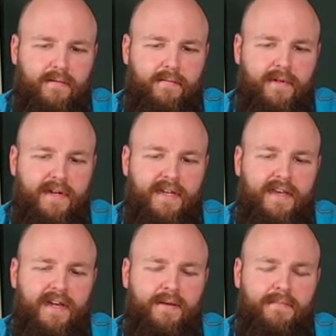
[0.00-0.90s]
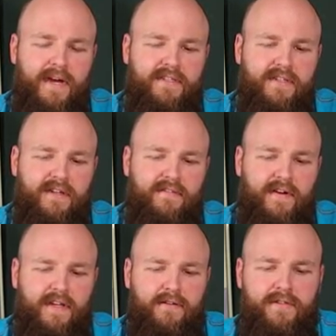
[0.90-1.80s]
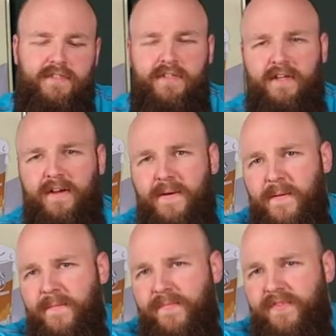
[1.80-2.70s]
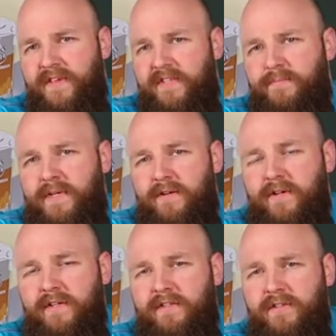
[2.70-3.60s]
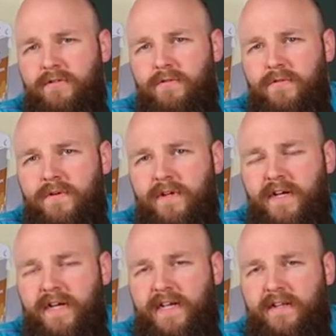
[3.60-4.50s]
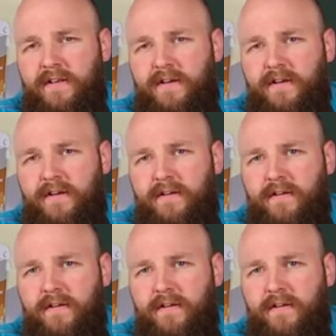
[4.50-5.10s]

But I can imagine if I use this beer in a stew and uh,